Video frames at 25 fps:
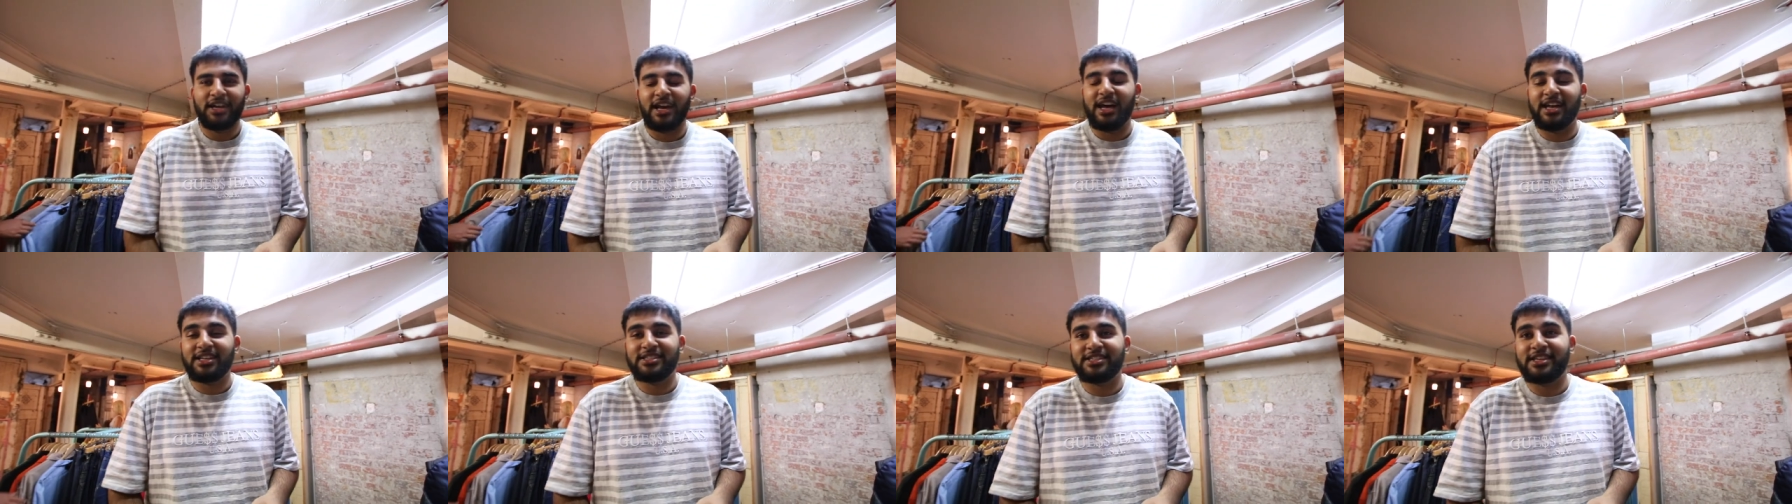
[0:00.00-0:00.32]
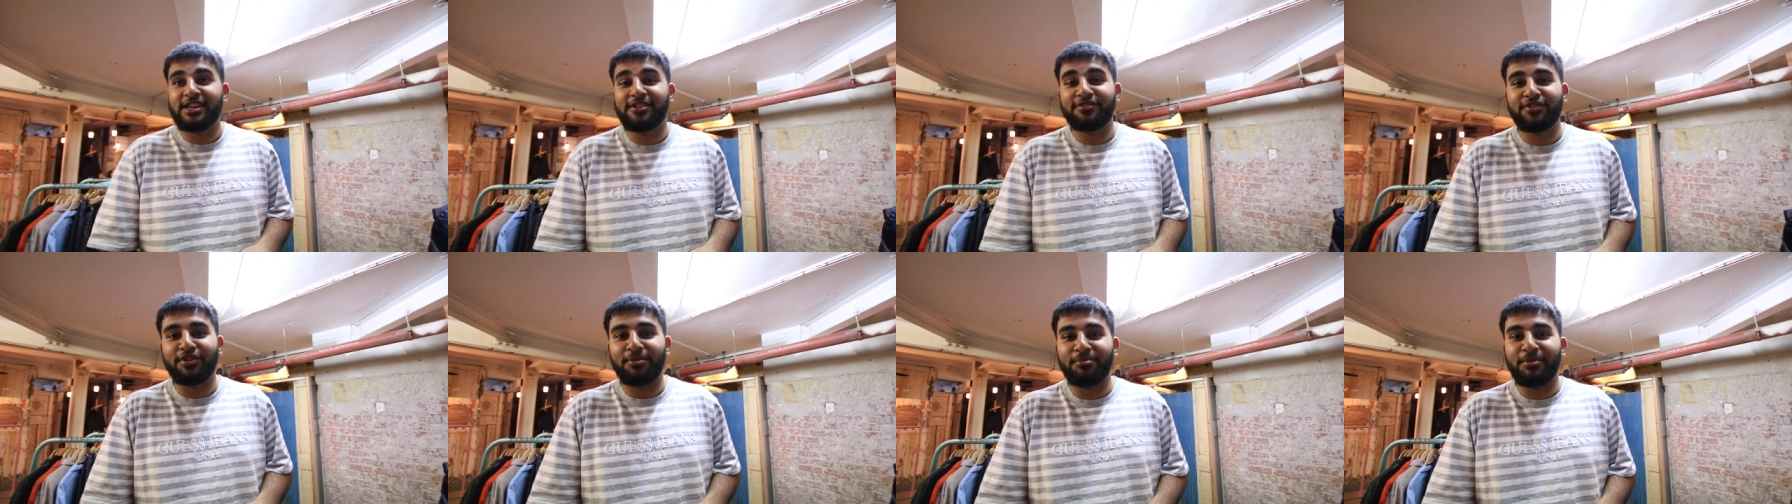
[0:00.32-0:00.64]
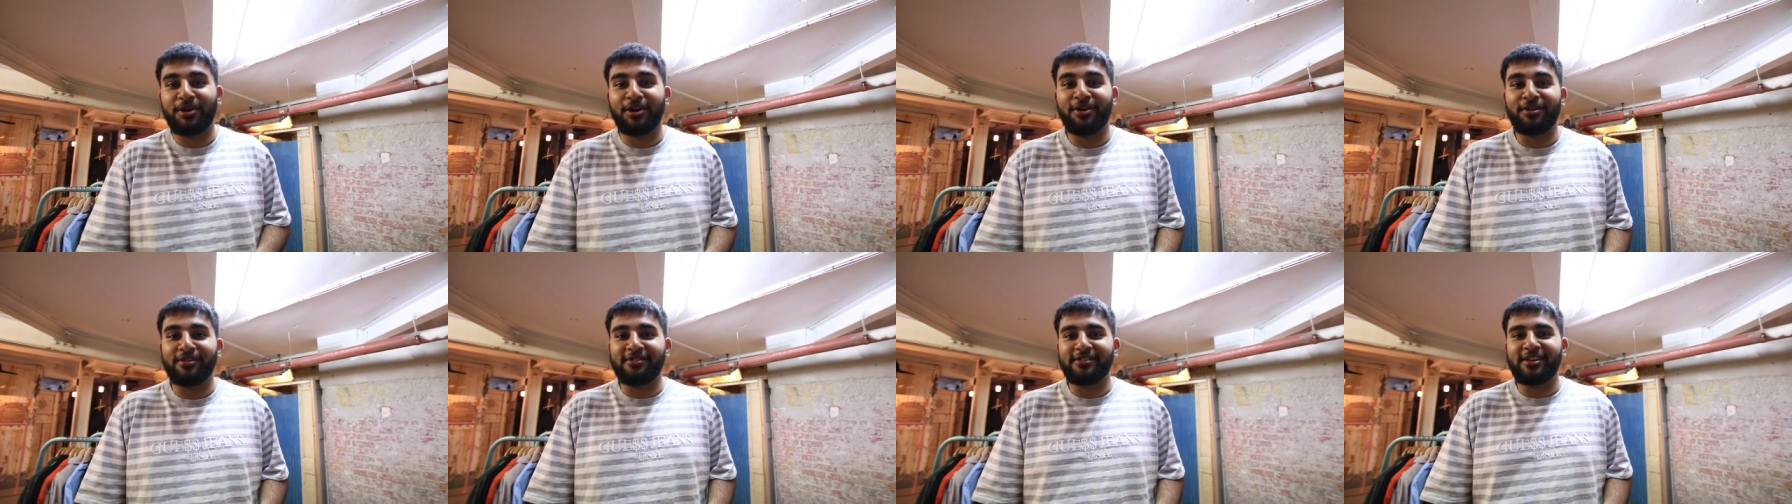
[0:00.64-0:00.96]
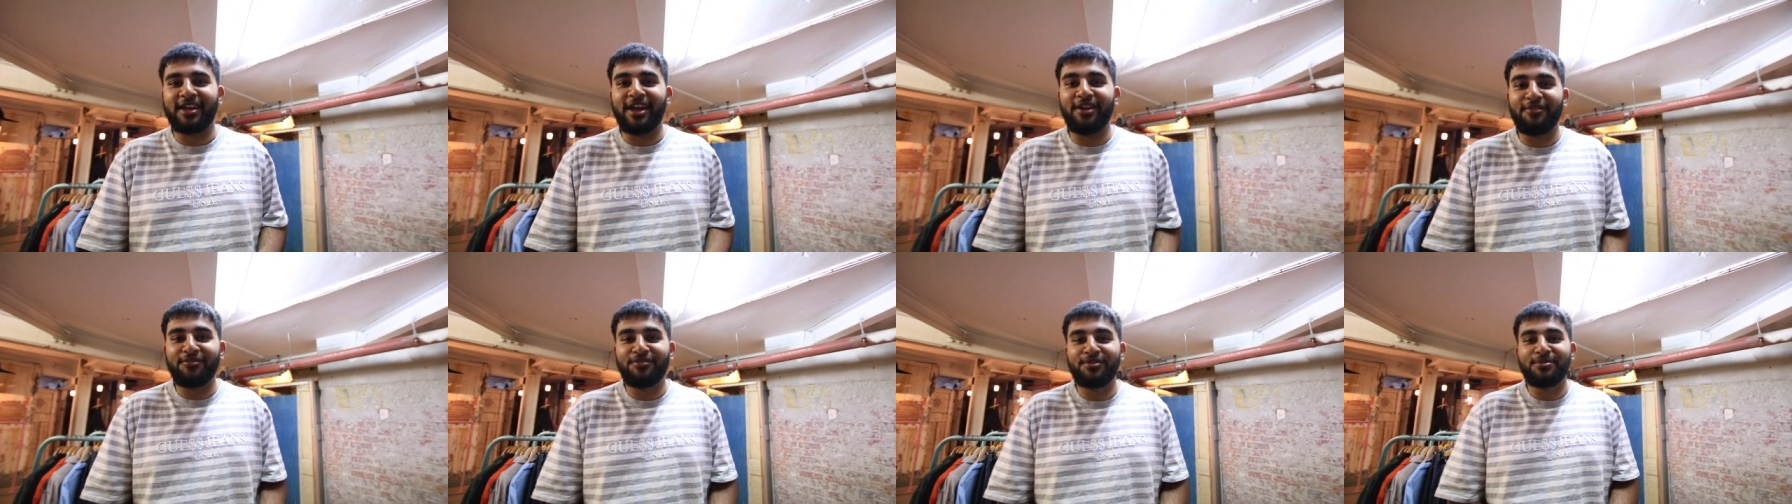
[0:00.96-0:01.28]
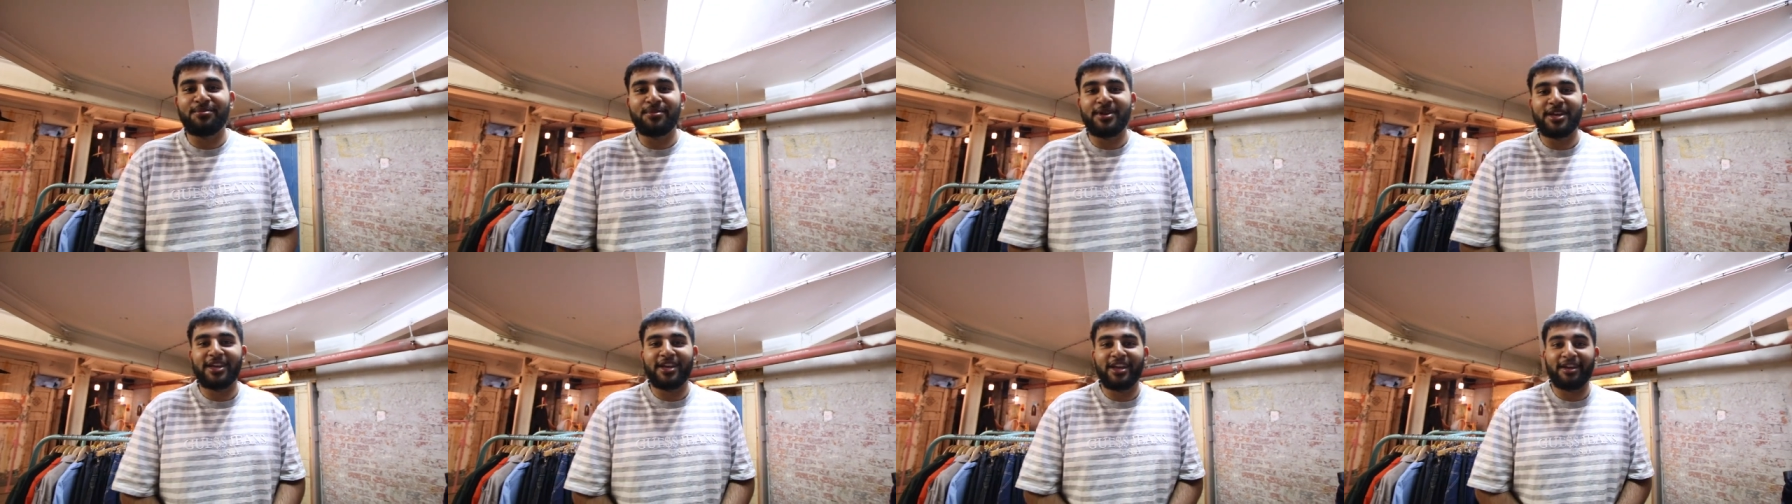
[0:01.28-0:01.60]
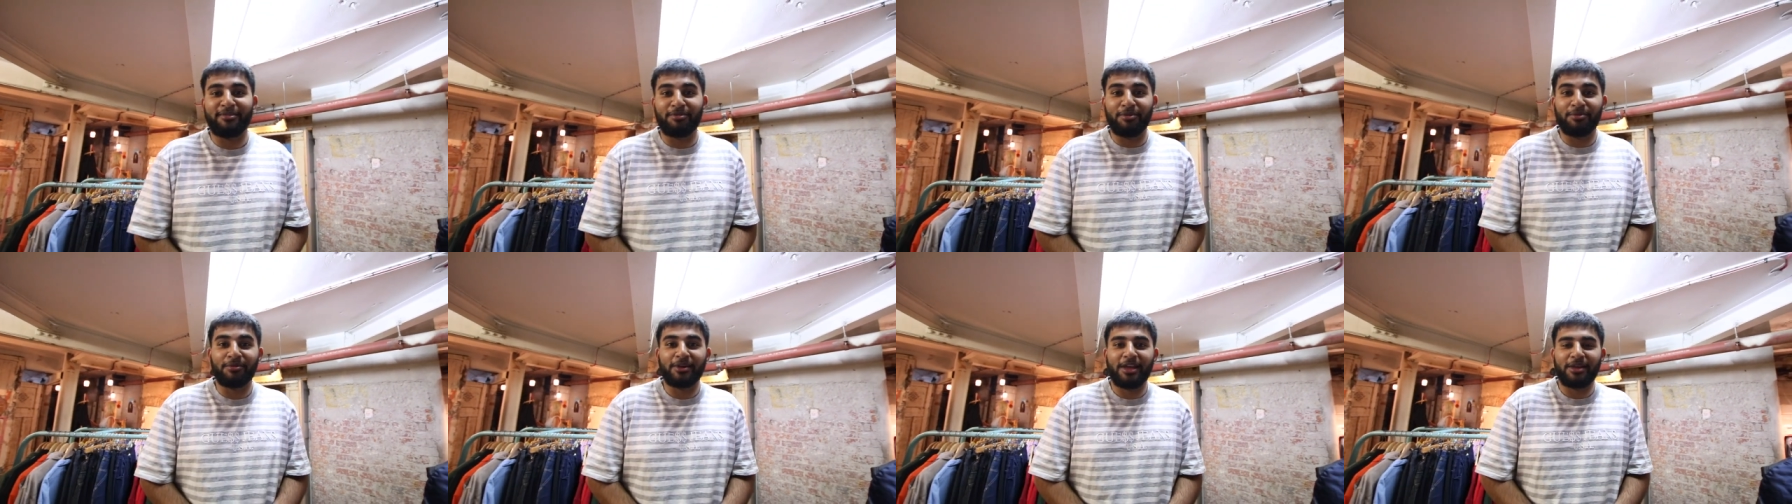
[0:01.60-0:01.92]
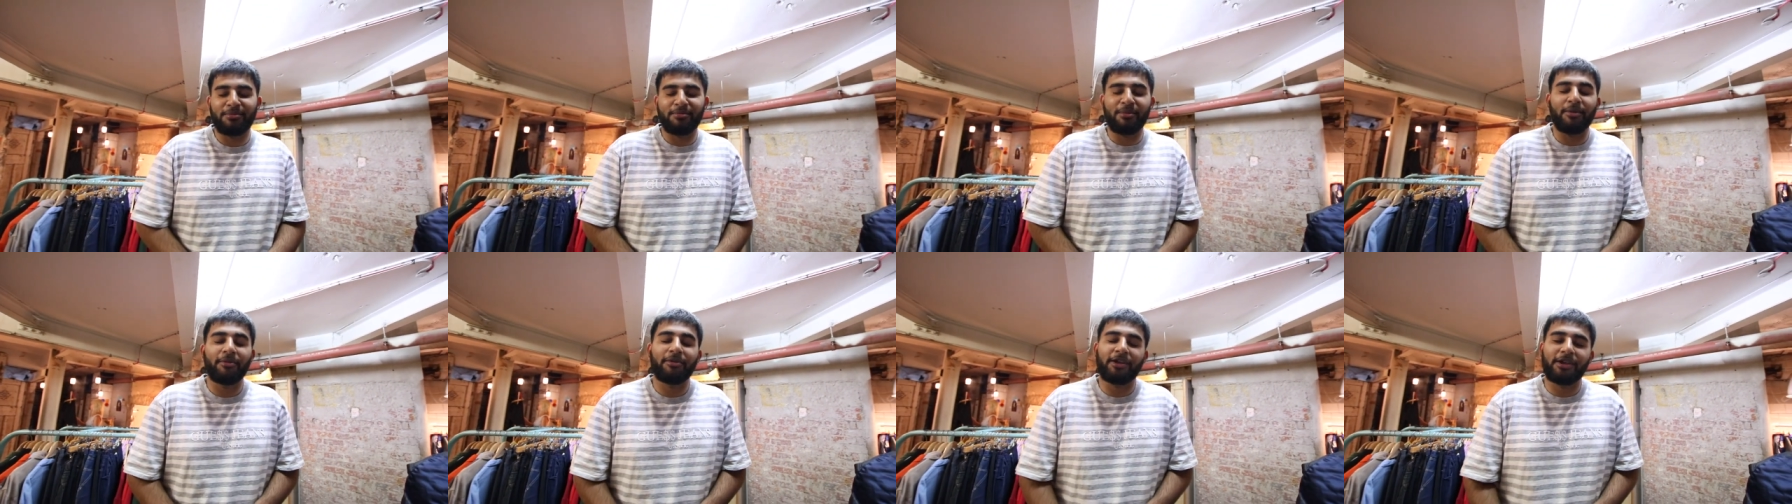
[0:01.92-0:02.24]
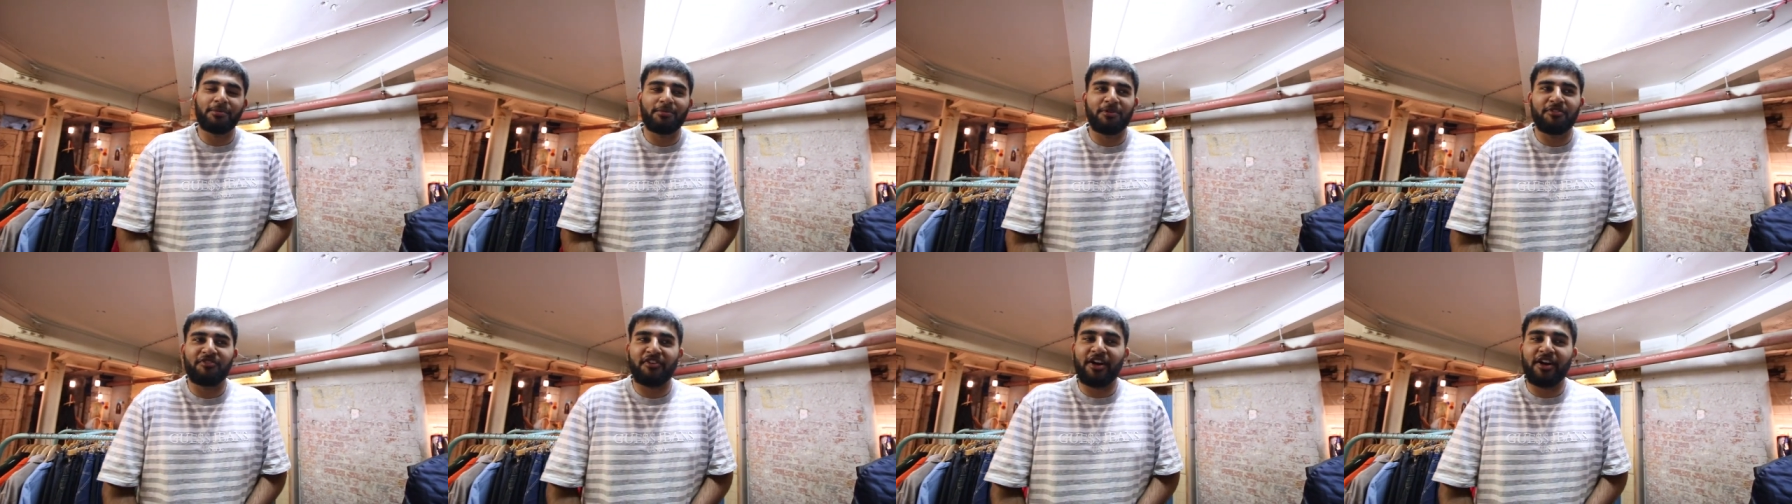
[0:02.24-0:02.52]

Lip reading: I saved up every week. My mum gave me a